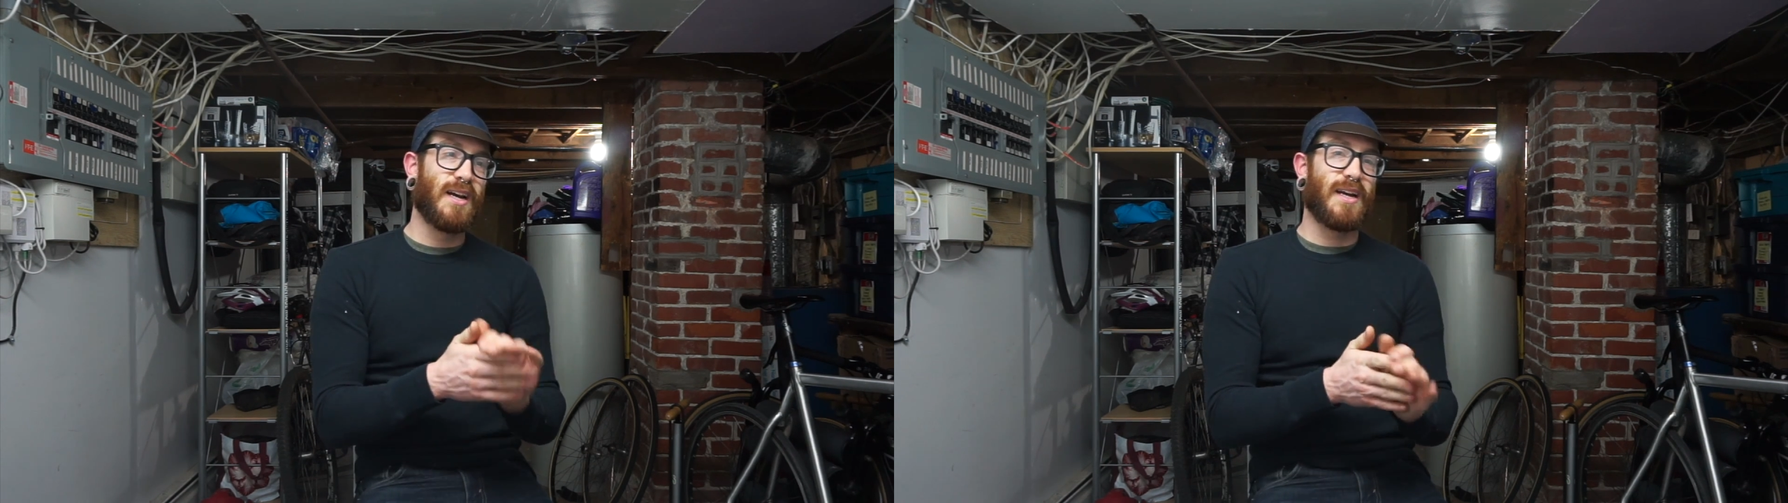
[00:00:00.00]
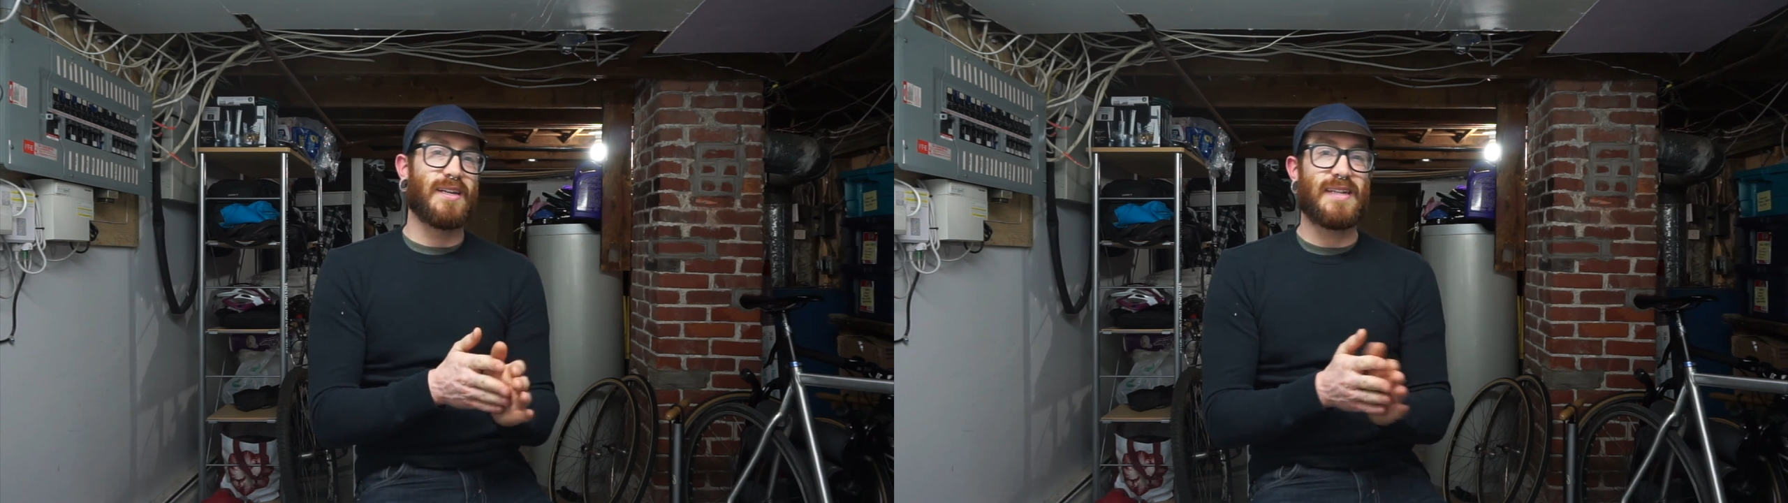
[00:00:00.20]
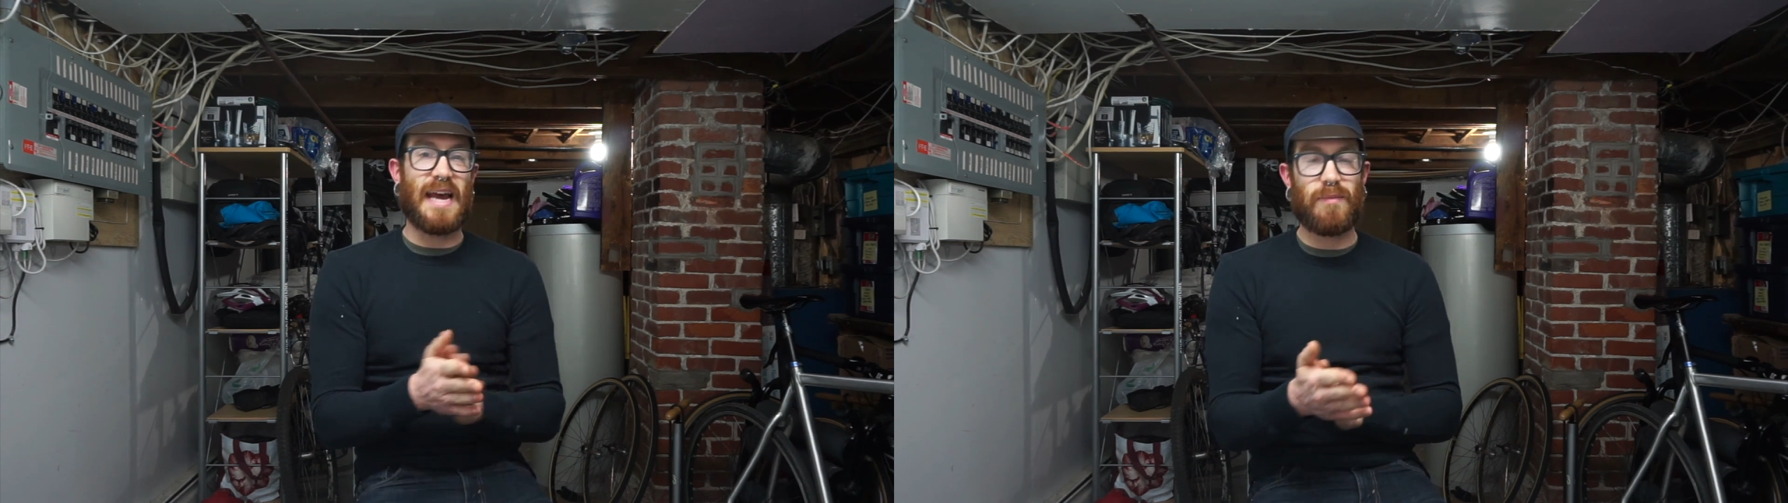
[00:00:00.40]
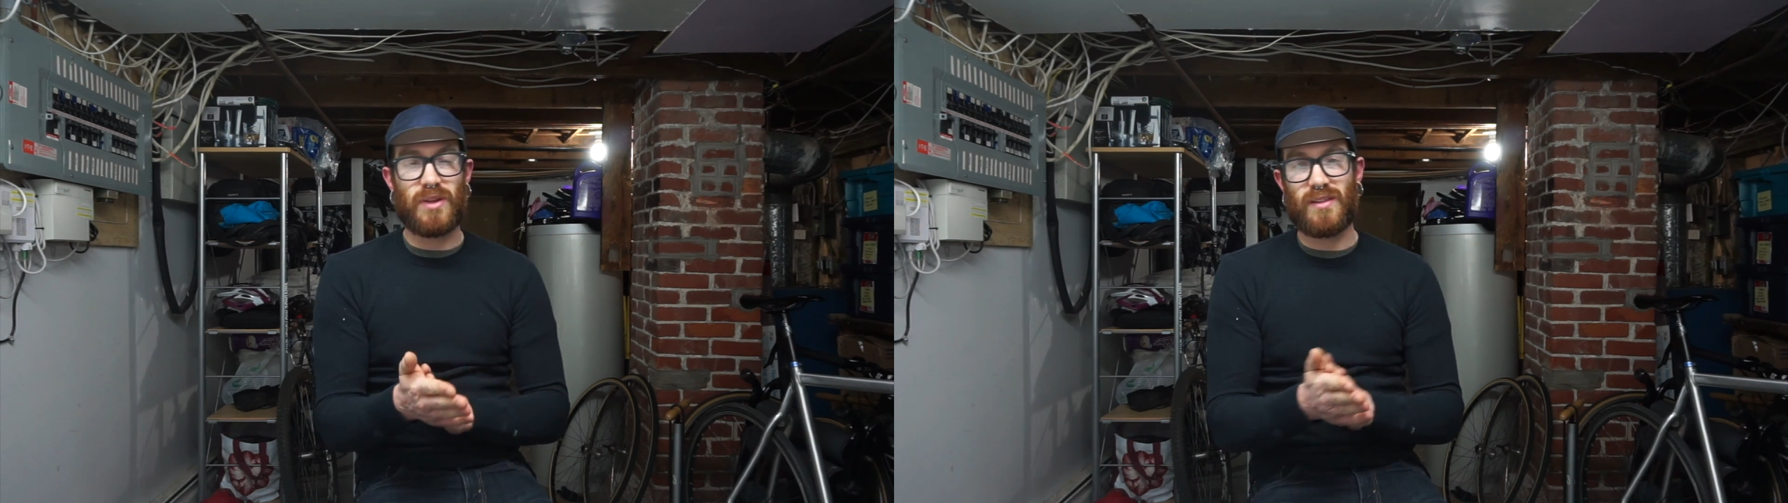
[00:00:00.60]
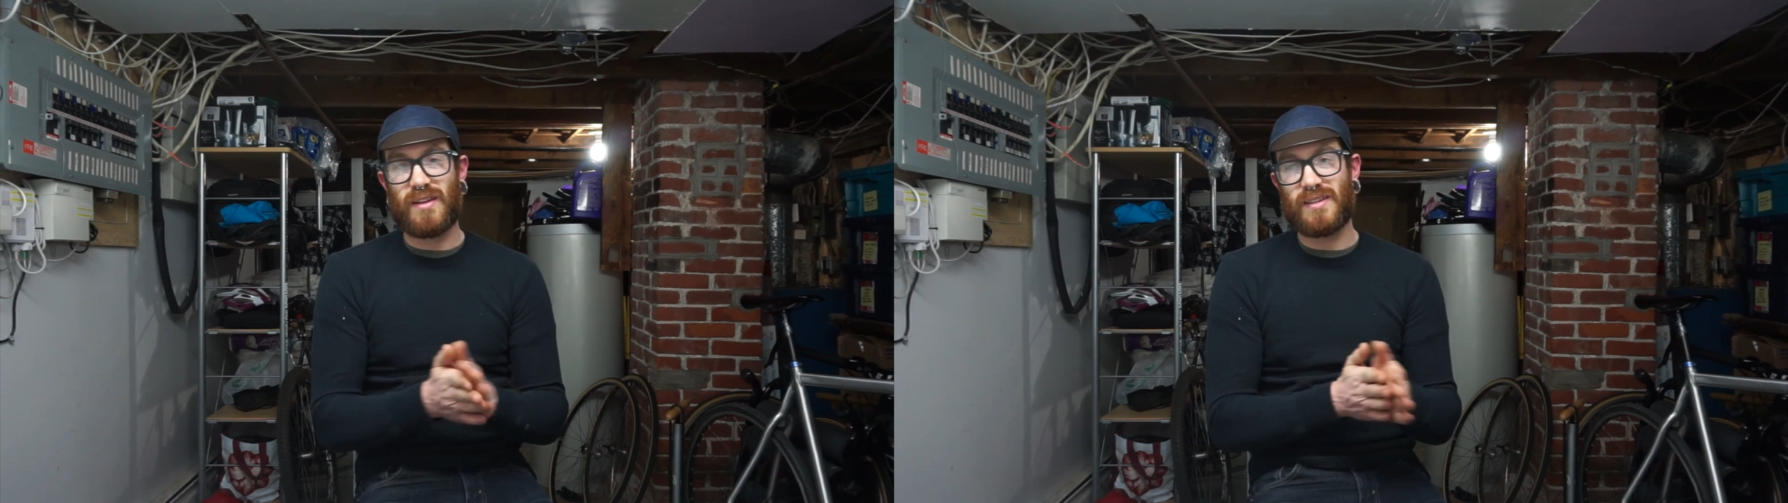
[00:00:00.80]
and
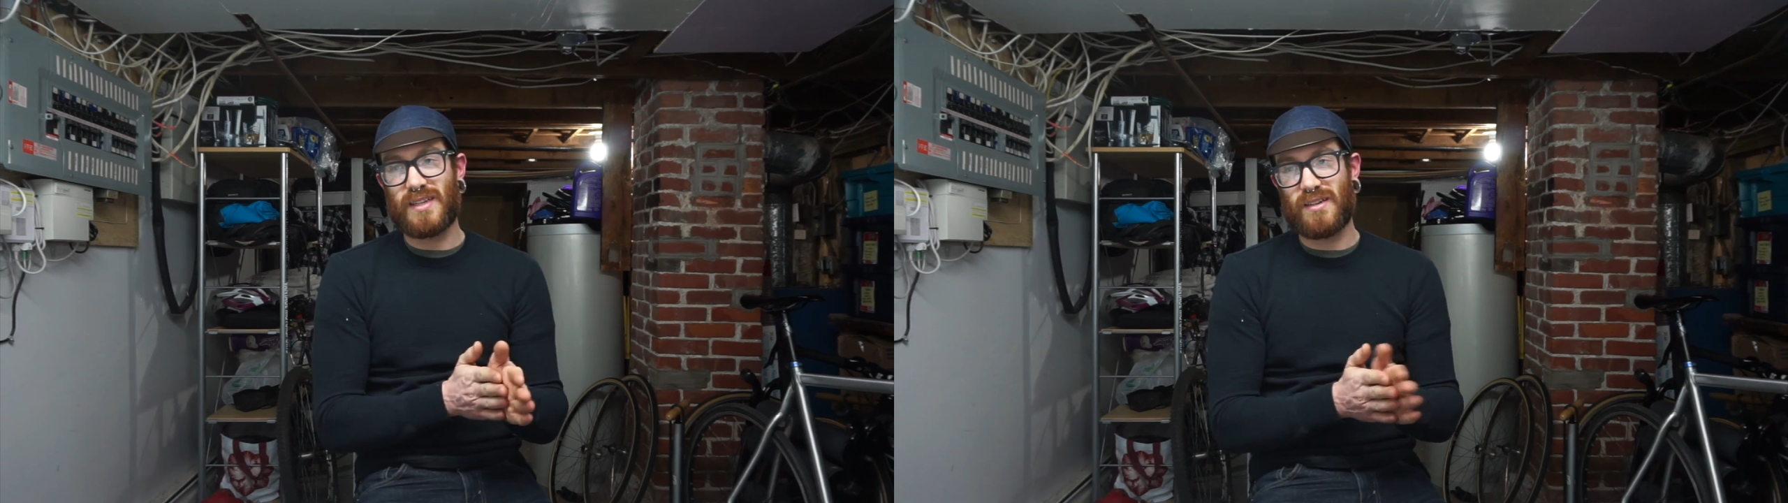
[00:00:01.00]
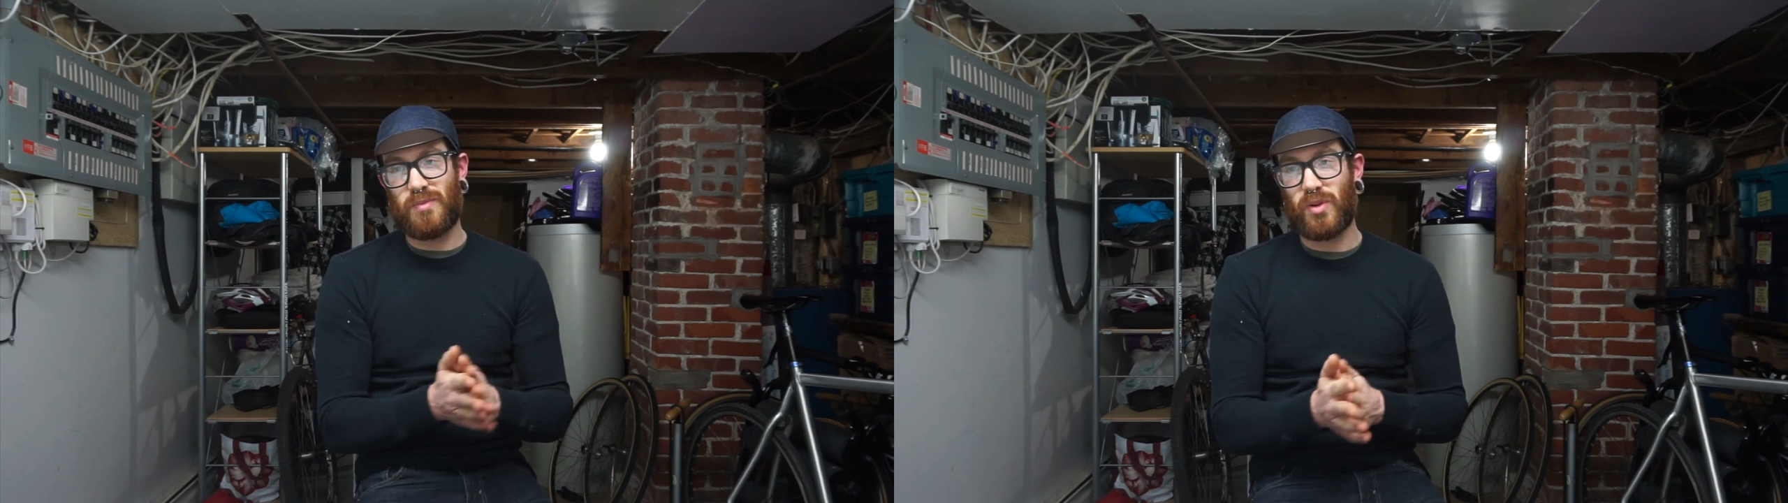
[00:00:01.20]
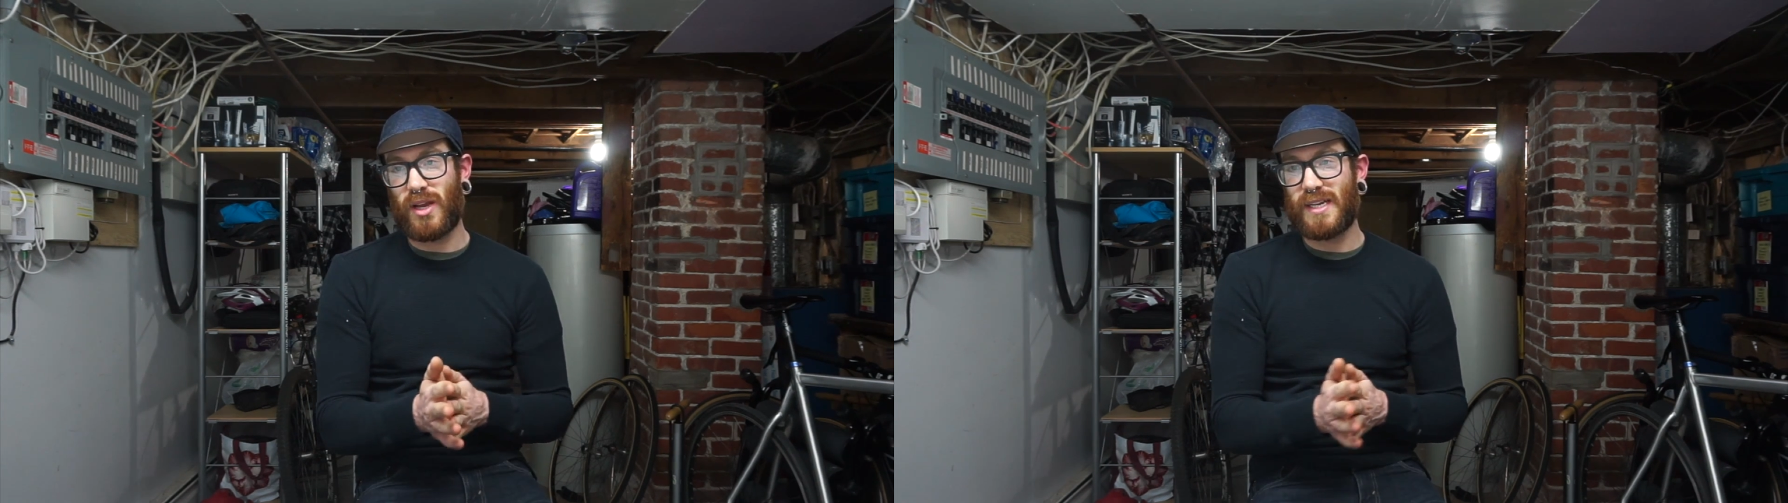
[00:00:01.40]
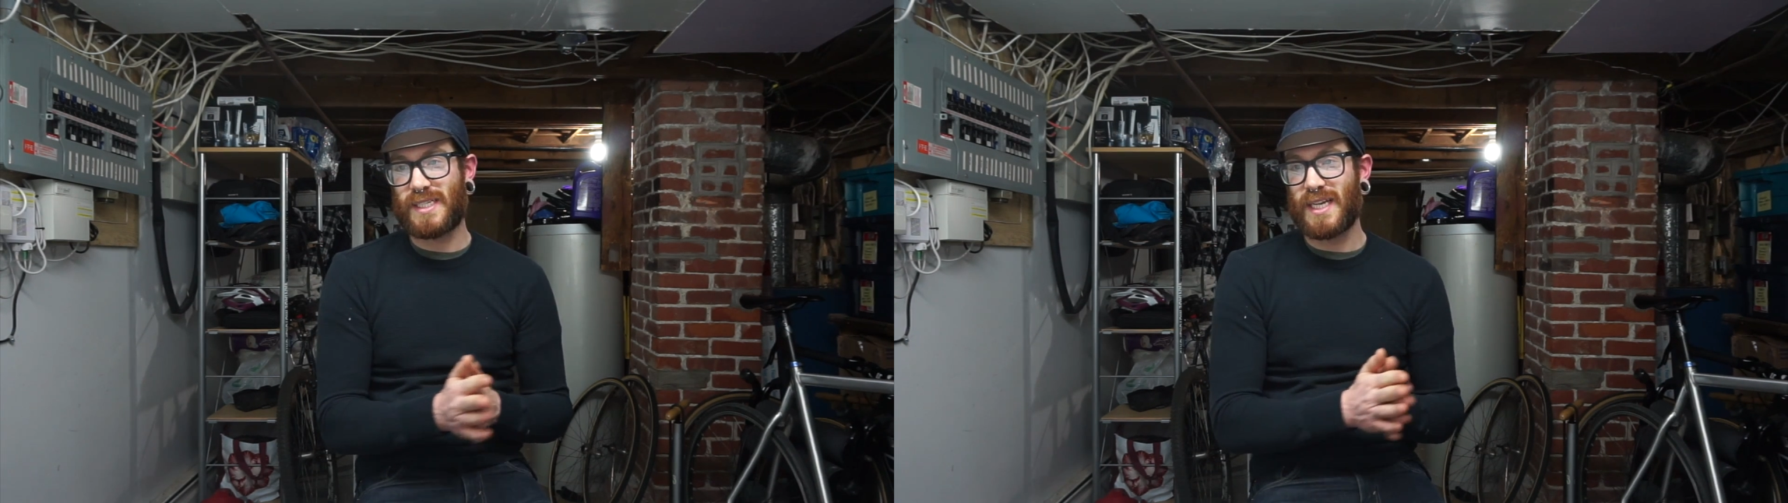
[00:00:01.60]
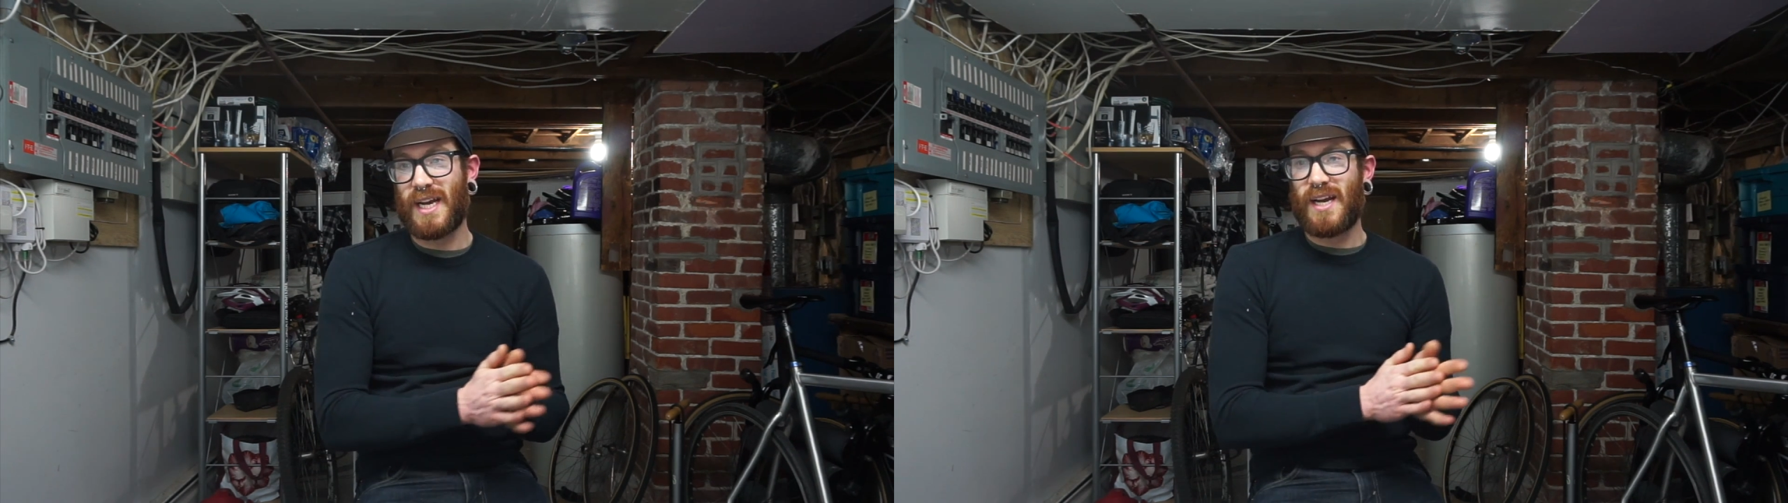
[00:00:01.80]
tapping things into place